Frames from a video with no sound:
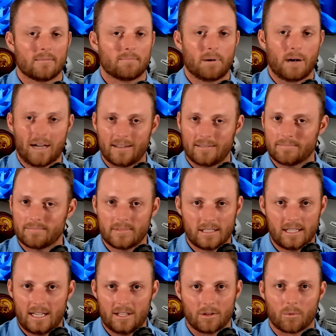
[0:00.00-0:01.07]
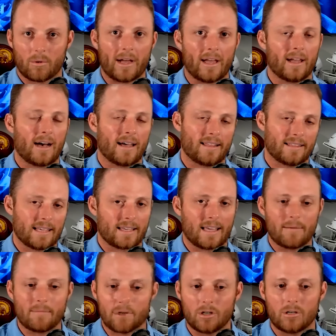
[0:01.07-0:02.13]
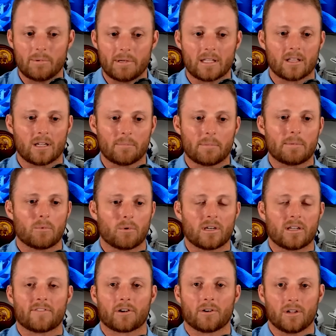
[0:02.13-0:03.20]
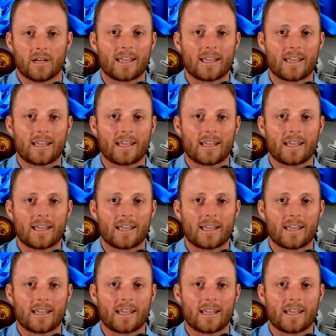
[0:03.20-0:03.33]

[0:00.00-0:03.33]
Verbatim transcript: but either way, I think that game could be a little bit more difficult.